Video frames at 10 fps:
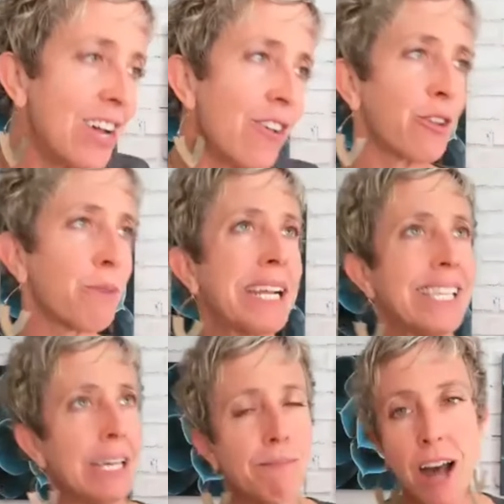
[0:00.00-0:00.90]
So my
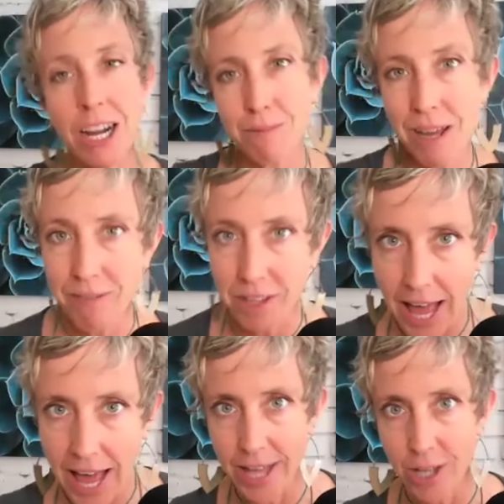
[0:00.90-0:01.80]
team talked me off the
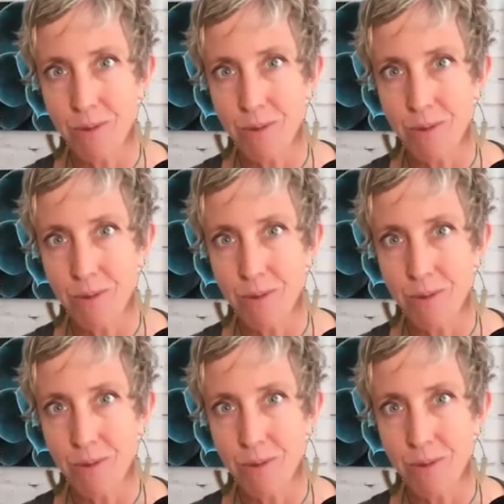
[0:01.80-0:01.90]
ledge.